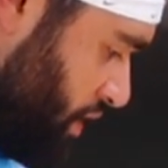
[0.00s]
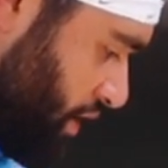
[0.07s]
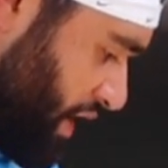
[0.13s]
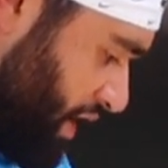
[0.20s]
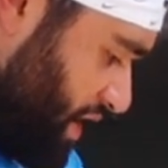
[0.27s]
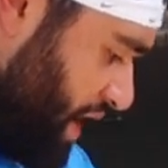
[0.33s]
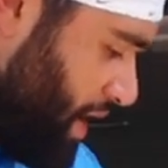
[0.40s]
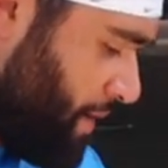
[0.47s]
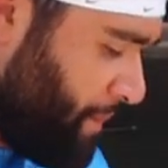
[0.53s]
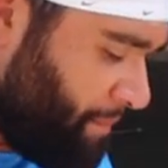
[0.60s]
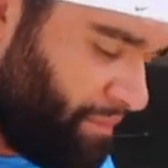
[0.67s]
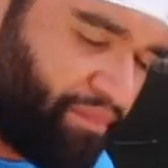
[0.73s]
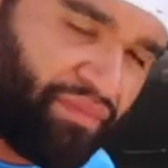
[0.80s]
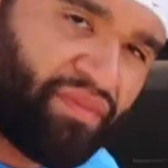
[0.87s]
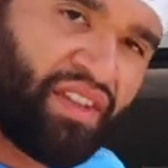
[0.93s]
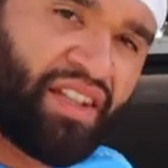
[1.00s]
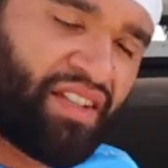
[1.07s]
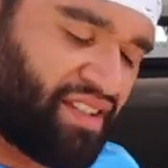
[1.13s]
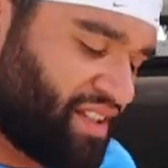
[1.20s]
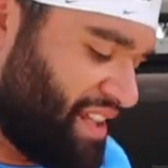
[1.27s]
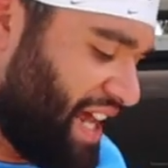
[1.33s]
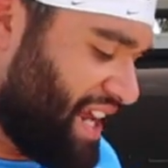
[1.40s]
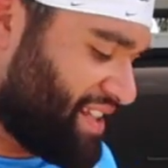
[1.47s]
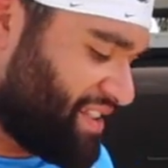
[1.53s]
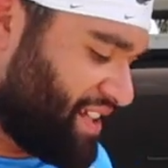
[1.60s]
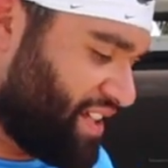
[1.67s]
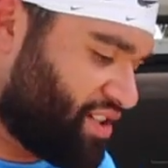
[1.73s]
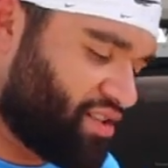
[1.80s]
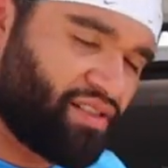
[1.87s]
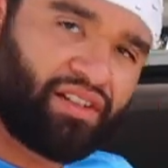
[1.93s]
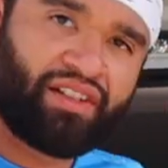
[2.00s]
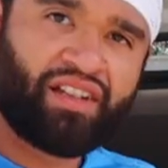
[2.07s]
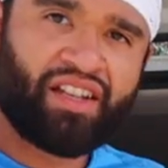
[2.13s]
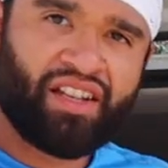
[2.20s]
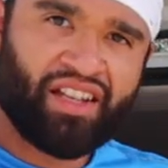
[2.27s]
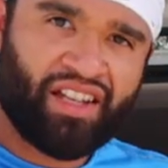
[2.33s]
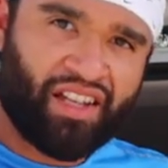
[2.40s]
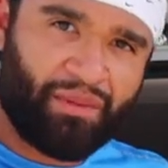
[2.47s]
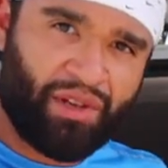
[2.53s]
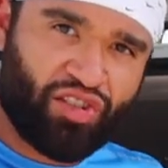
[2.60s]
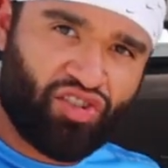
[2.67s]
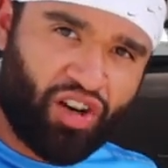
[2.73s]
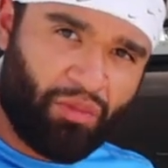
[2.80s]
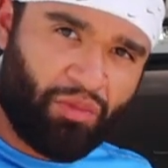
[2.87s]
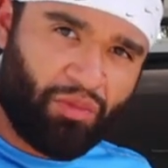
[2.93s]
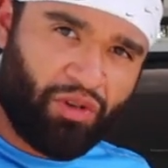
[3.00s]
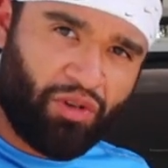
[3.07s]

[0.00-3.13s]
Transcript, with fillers: Okay, yeah. It's the last thing. Give me a drum.